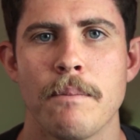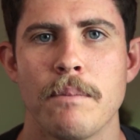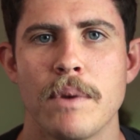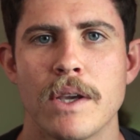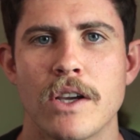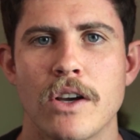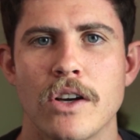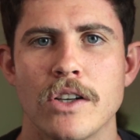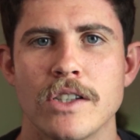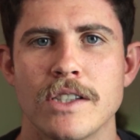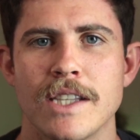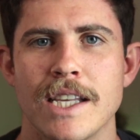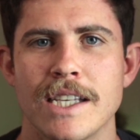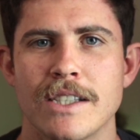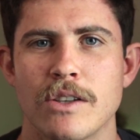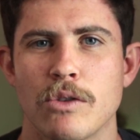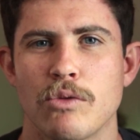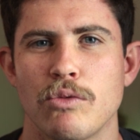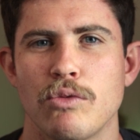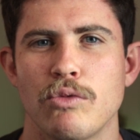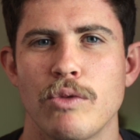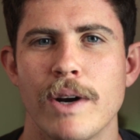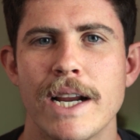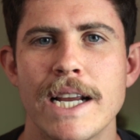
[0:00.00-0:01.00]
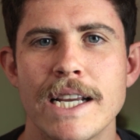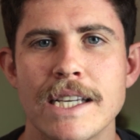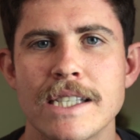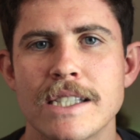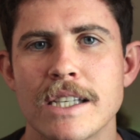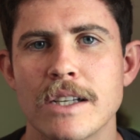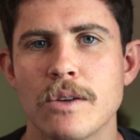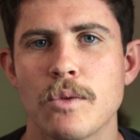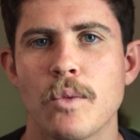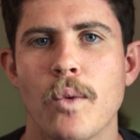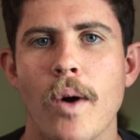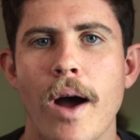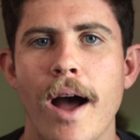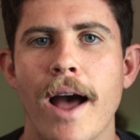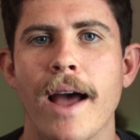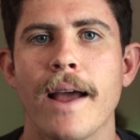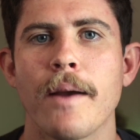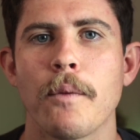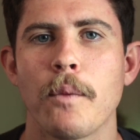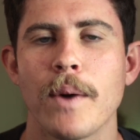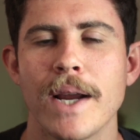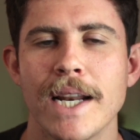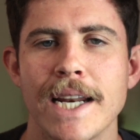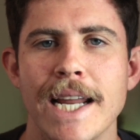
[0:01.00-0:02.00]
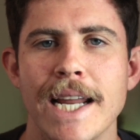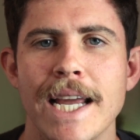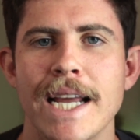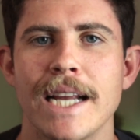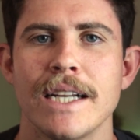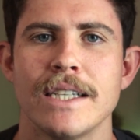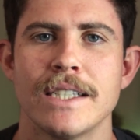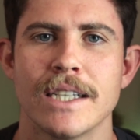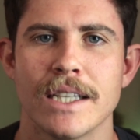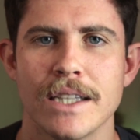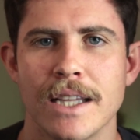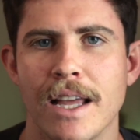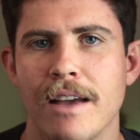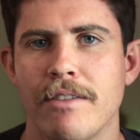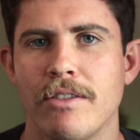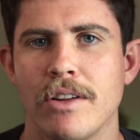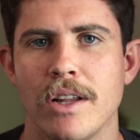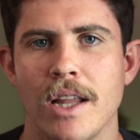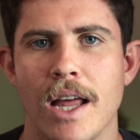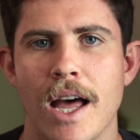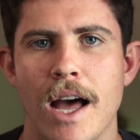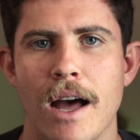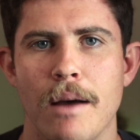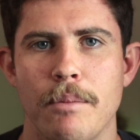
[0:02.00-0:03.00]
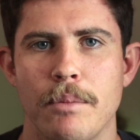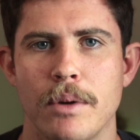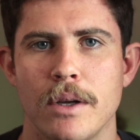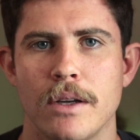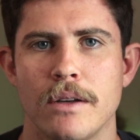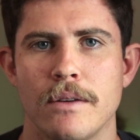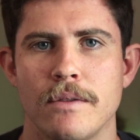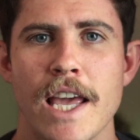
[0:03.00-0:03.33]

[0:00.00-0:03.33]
because there's a reason why we need to level up.